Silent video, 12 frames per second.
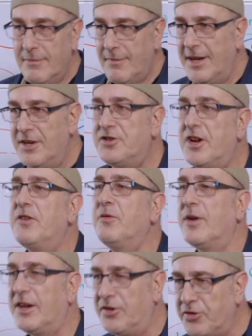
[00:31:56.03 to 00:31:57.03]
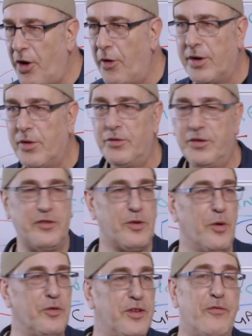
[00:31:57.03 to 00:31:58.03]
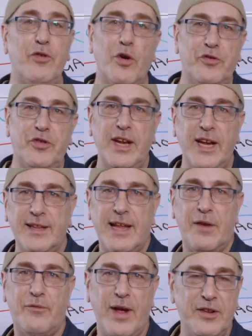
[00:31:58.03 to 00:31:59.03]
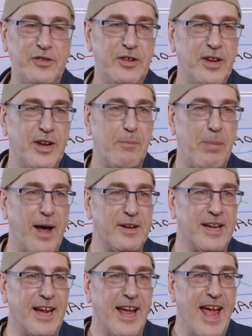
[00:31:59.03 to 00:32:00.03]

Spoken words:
in general historical discourse. If you're sitting at that fancy dinner party